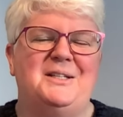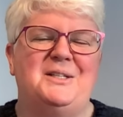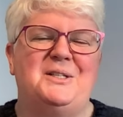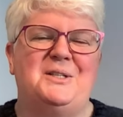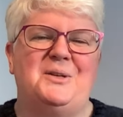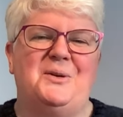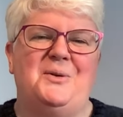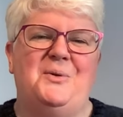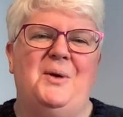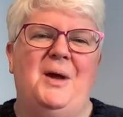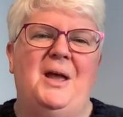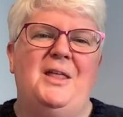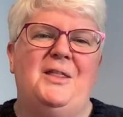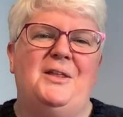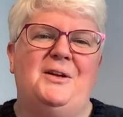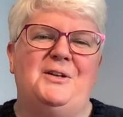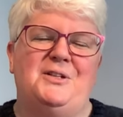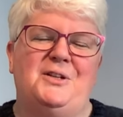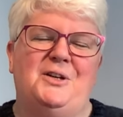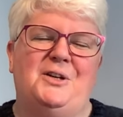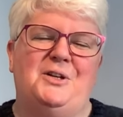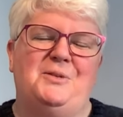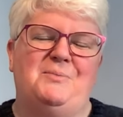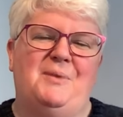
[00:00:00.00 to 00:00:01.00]
so
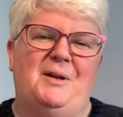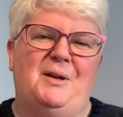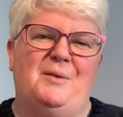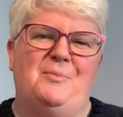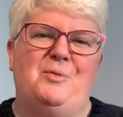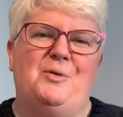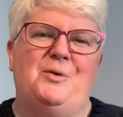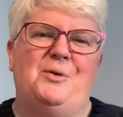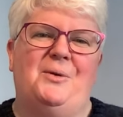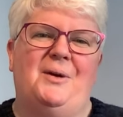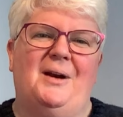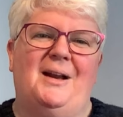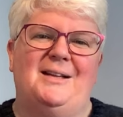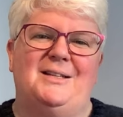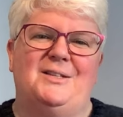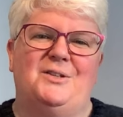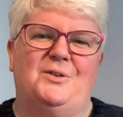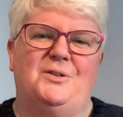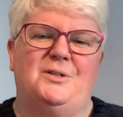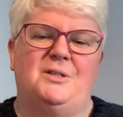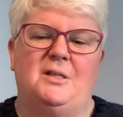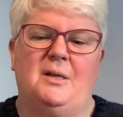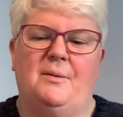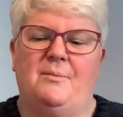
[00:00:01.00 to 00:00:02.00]
there's a good bit of progress
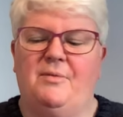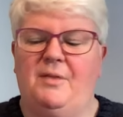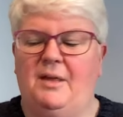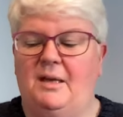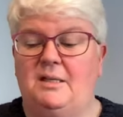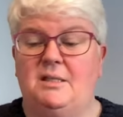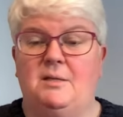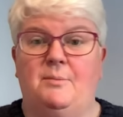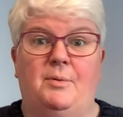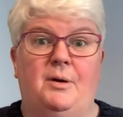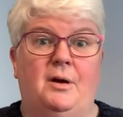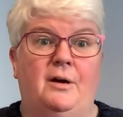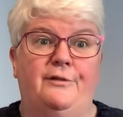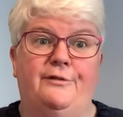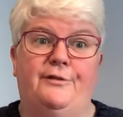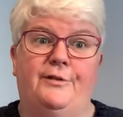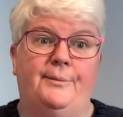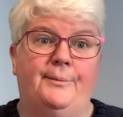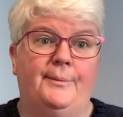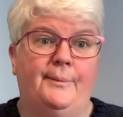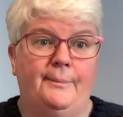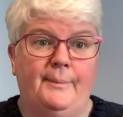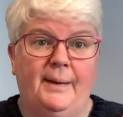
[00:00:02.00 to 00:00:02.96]
on some things apart from